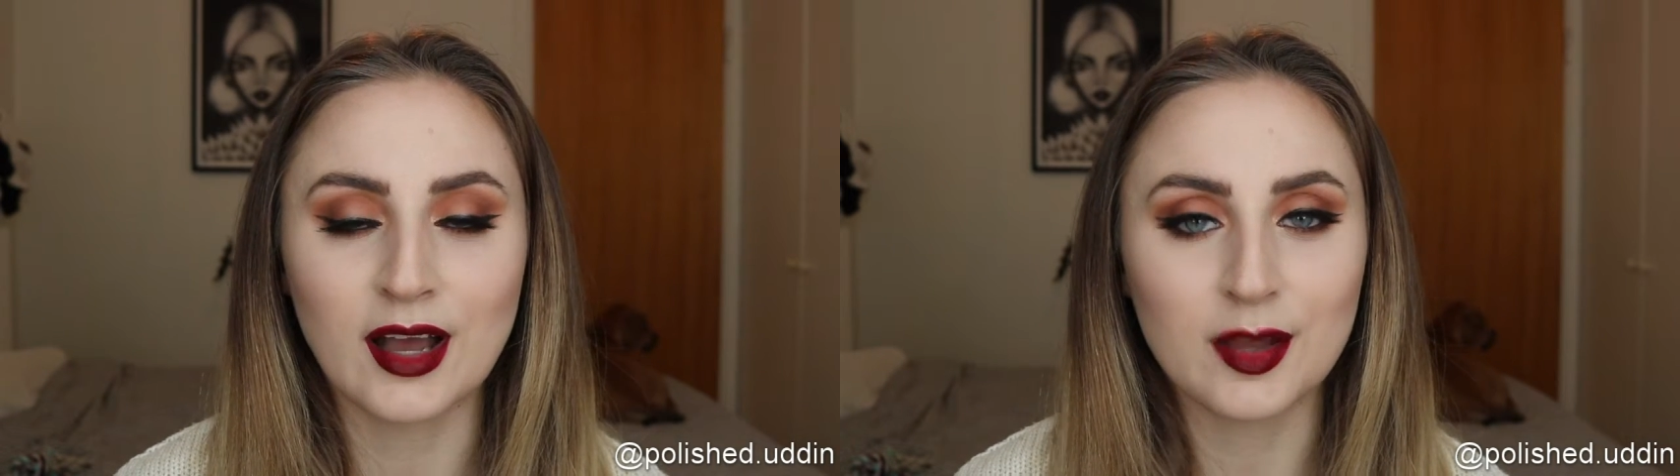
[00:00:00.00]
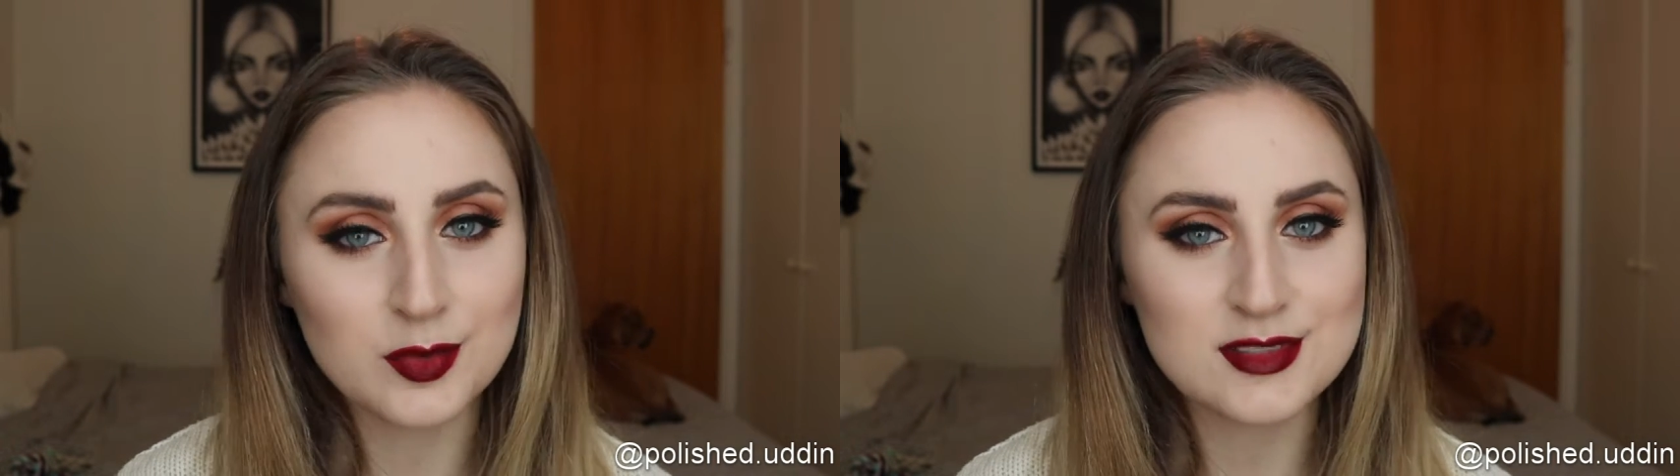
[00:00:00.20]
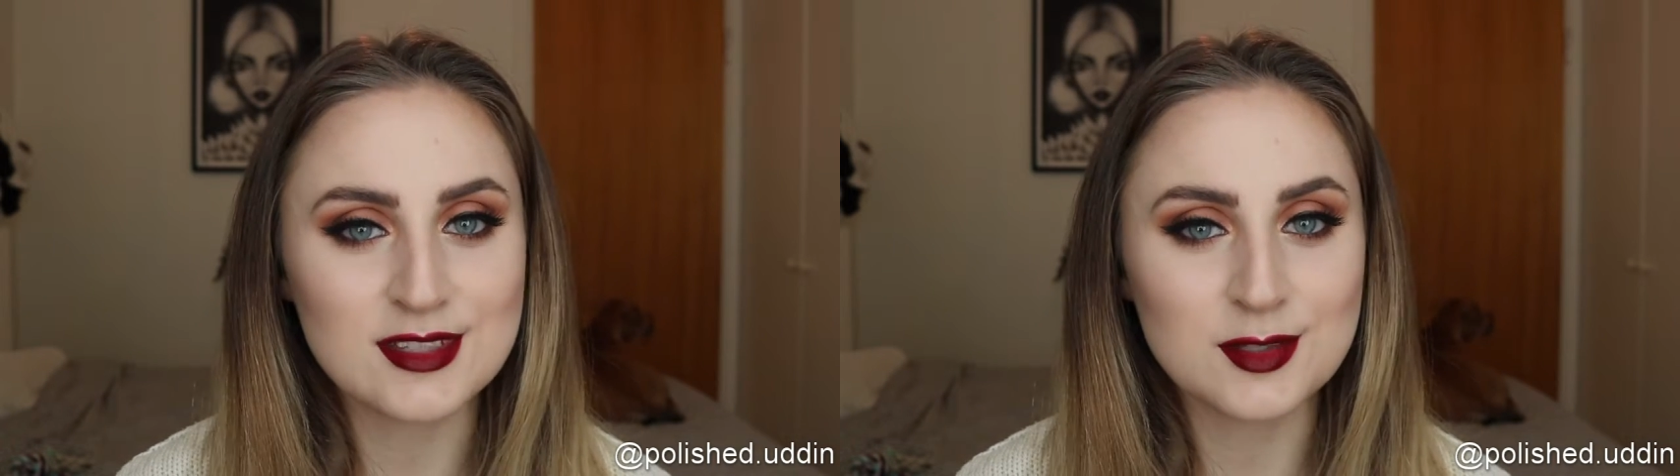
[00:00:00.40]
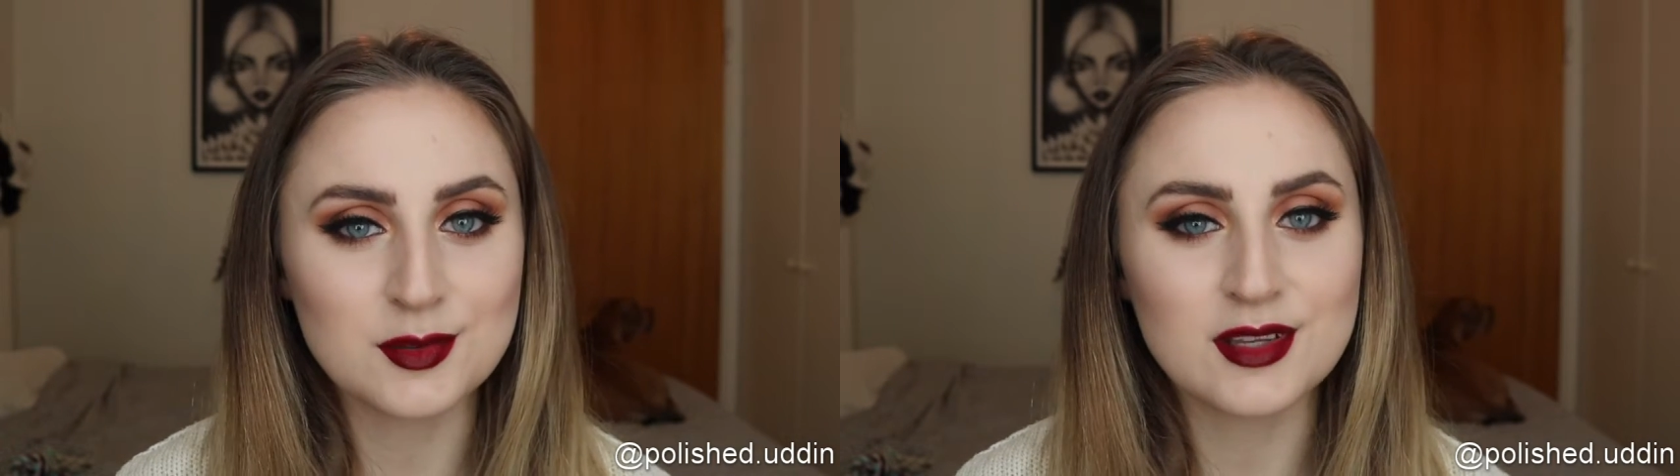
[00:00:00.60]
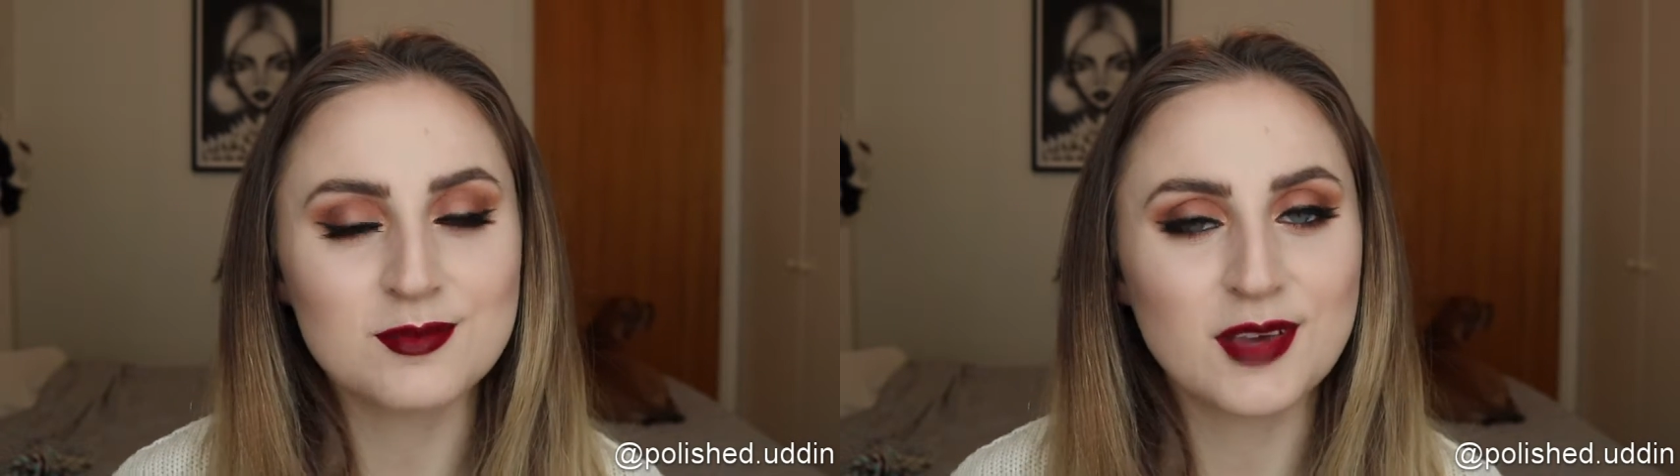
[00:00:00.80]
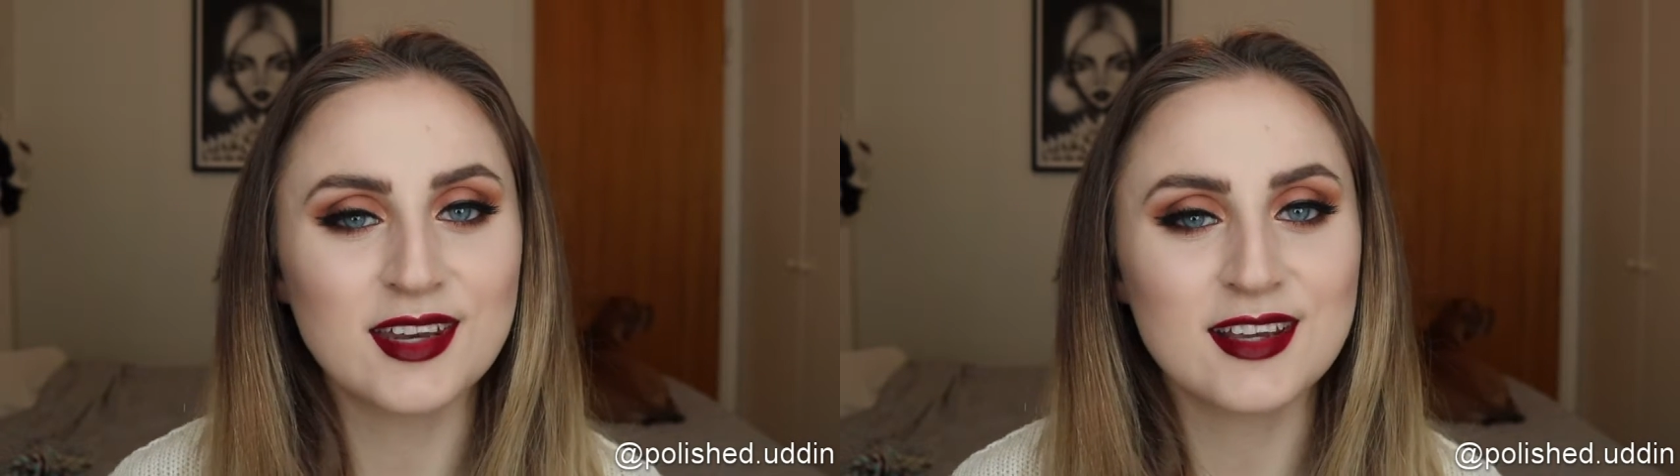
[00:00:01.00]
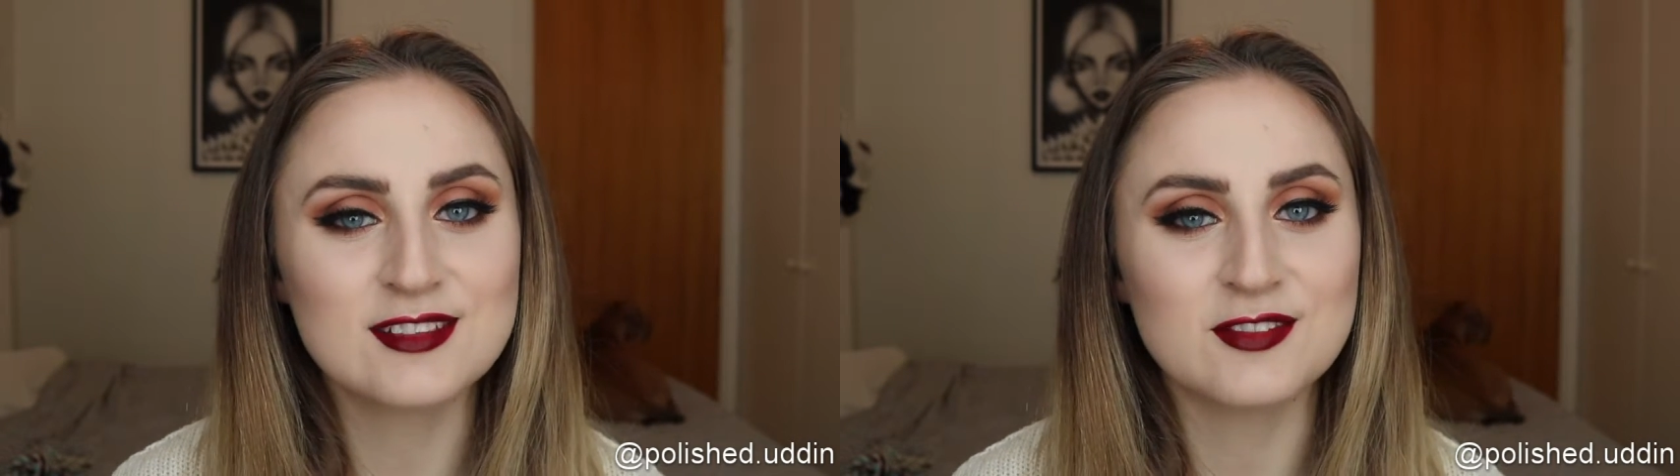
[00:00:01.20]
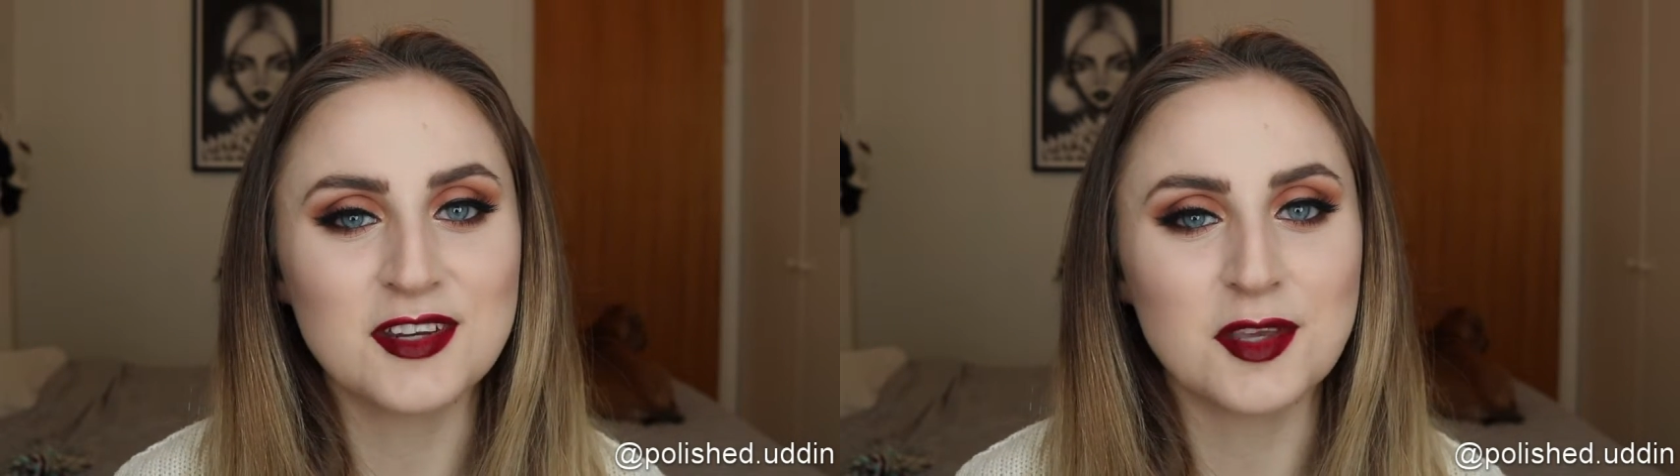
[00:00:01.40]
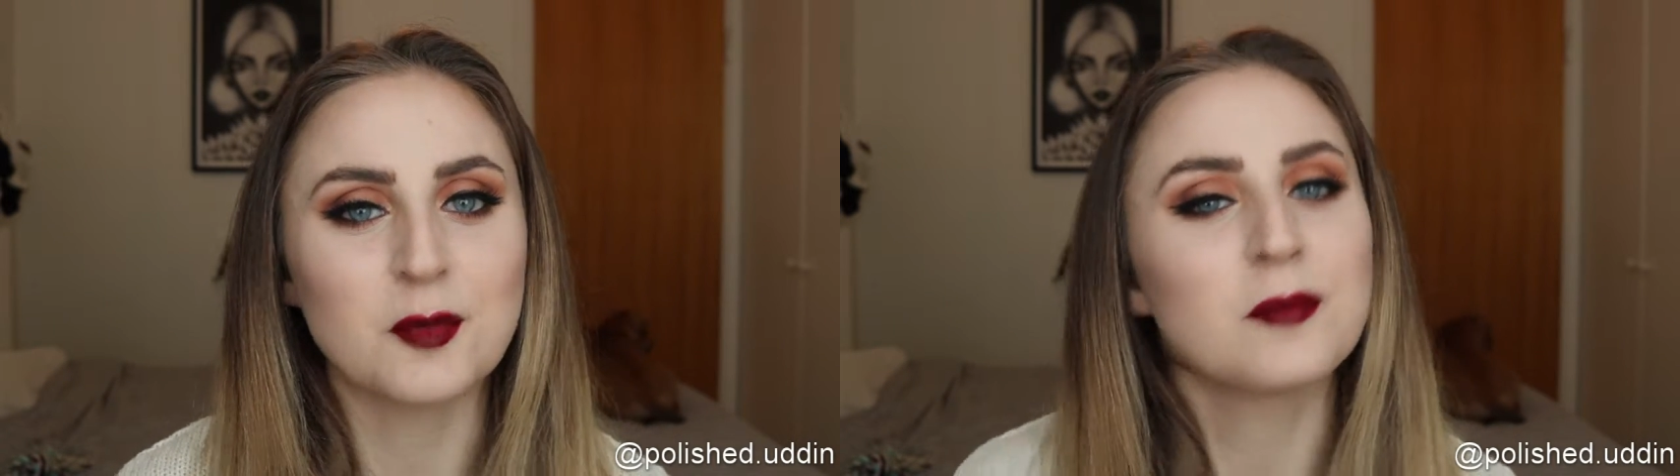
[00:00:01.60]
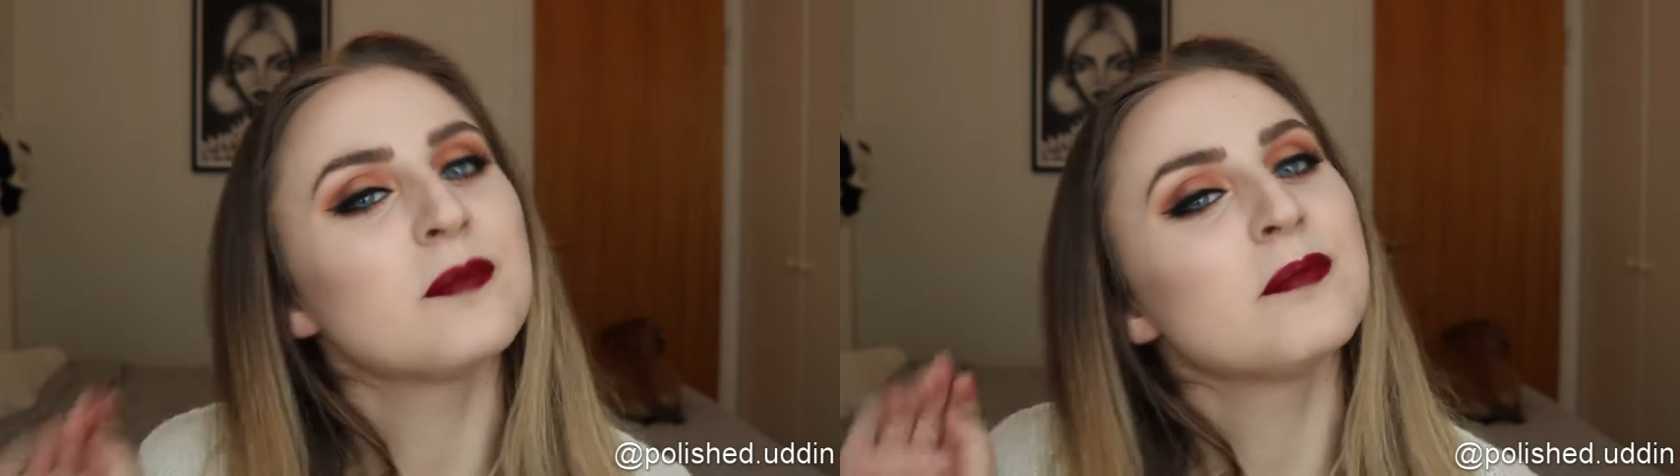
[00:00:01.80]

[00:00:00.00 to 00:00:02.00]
I will see you in my next video.